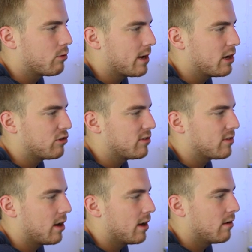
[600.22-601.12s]
creations
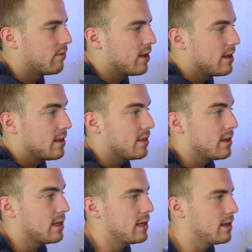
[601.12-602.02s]
of
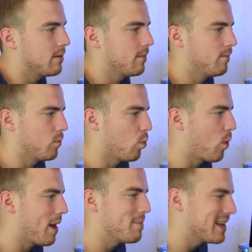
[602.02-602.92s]
the
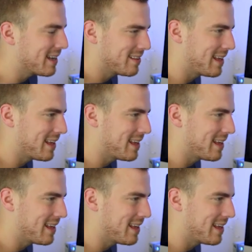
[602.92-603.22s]
webbing